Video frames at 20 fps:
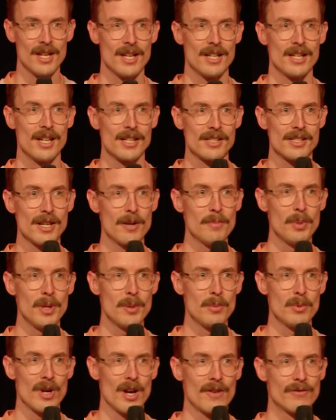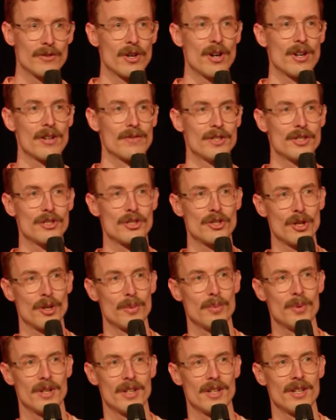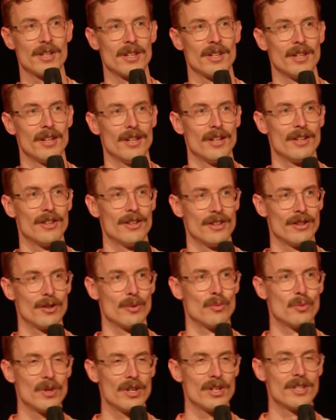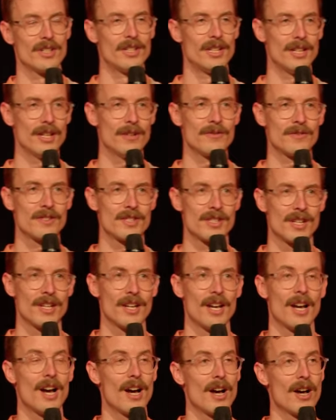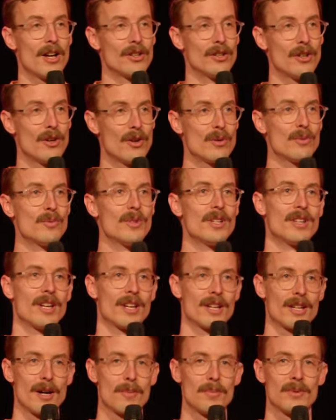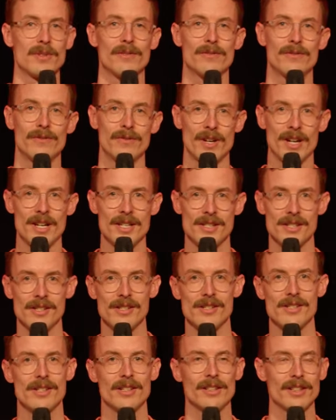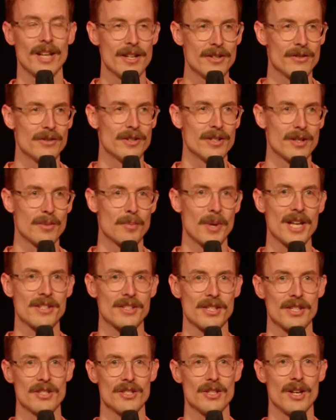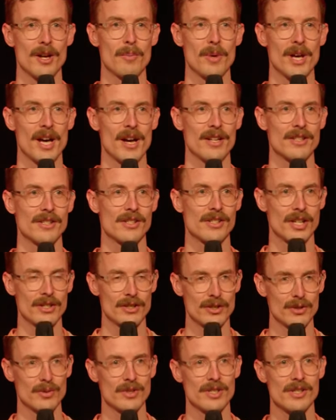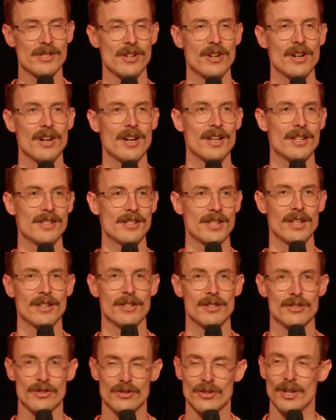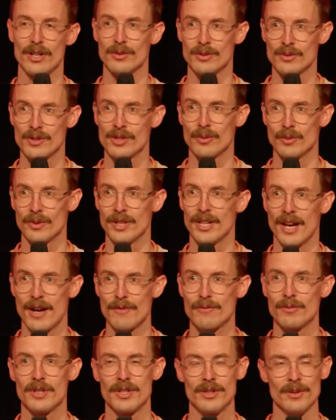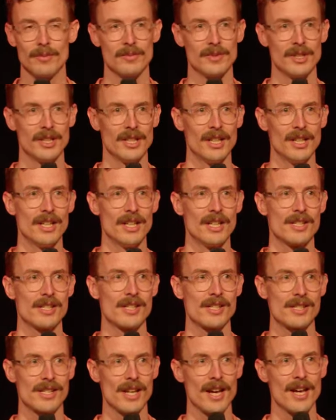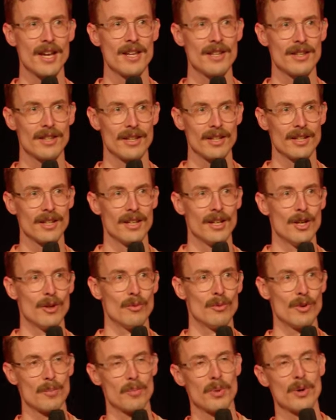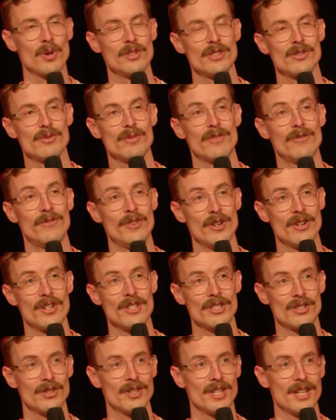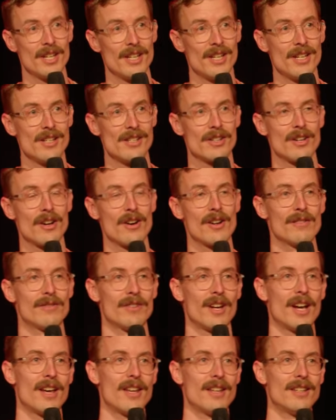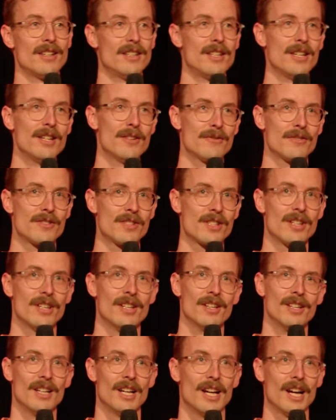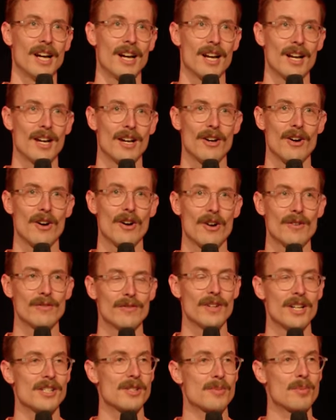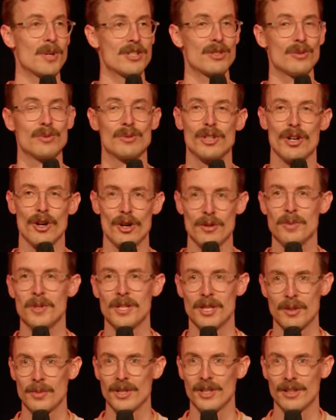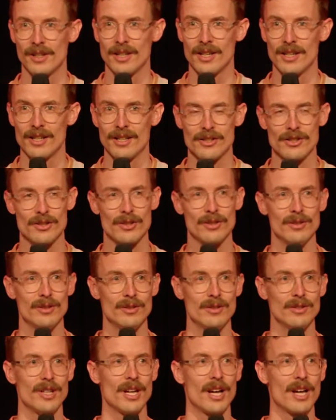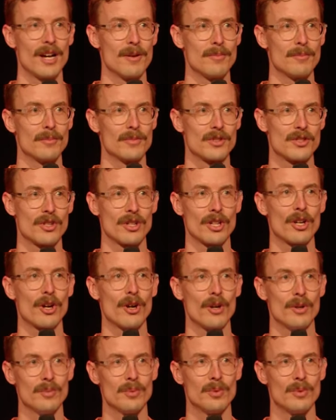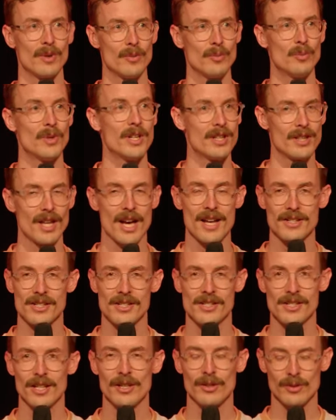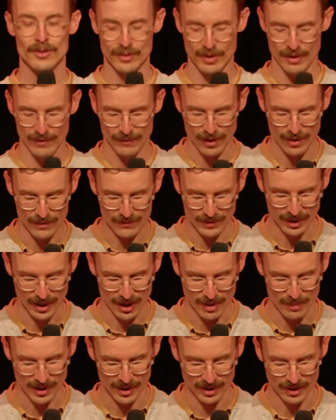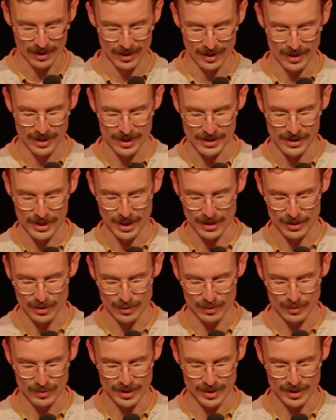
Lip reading: Now, some people have kind of interpreted the word gift along with a couple of phrases later in the passage about sexual desires and the struggles that we have with them, to say that what Paul is referring to here is kind of a gift of a special coping ability to cope with, as a single, of overcoming sexual